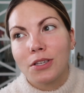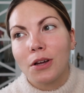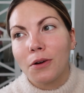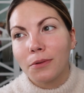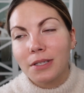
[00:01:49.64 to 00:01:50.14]

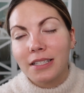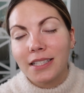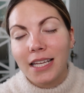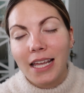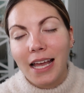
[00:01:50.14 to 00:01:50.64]
don't
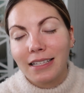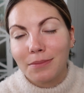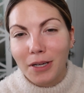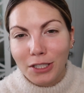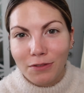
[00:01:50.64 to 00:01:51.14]
see
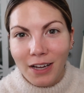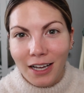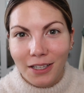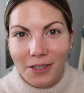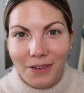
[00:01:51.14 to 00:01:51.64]
as much
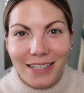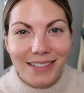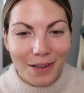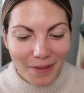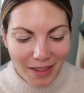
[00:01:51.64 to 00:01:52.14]
value as
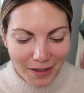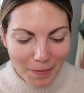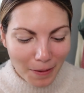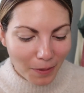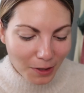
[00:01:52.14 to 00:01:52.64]
some other
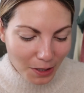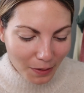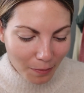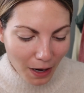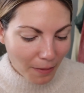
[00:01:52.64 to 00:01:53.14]
people do
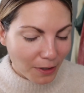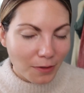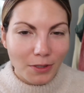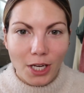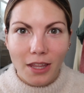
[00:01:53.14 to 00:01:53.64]
in
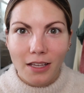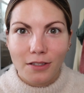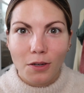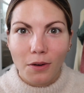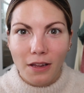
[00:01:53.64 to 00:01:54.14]
primers, which I think
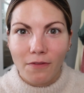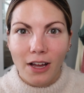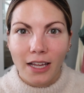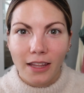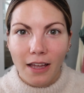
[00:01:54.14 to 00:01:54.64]
is totally
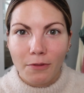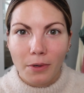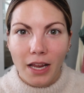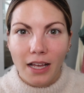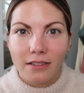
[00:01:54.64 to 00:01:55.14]
fine.
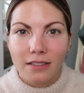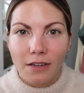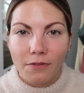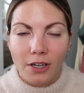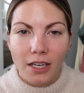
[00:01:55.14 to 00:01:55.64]
Everyone has
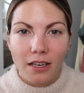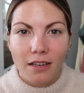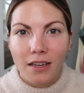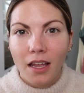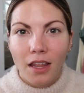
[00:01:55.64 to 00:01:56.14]
different
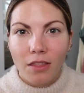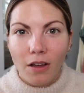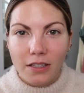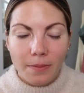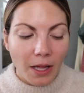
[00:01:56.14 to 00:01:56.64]

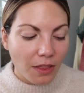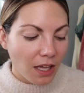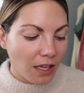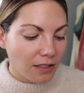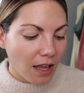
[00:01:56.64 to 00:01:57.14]
thoughts about
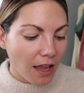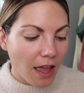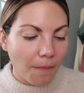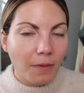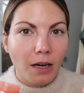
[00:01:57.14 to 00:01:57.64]
things. I
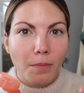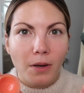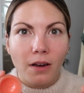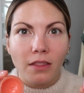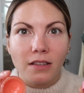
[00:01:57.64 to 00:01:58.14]
am gonna
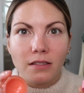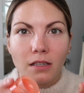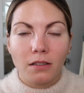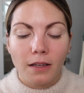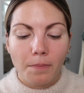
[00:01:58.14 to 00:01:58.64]
put on this
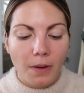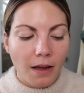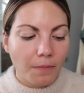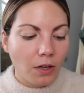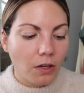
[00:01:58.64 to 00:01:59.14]
little lip
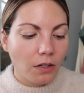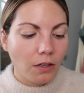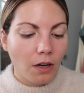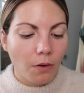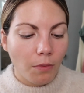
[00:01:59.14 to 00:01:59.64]
balm
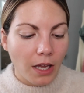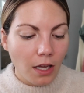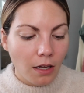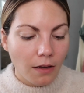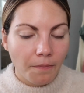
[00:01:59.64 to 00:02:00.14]
called
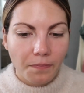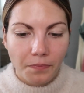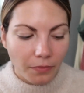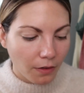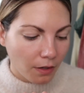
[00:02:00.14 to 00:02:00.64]
Awake.
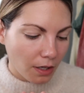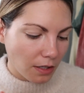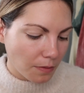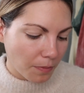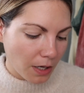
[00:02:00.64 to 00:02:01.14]

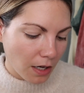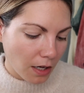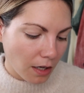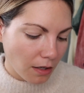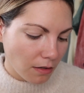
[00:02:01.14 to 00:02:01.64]
It's
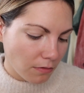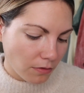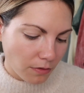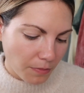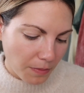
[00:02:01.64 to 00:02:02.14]
by,
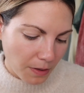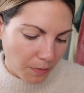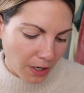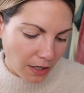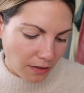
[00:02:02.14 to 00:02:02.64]
well, maybe the
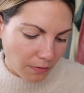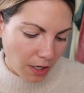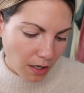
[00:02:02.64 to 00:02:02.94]
brand is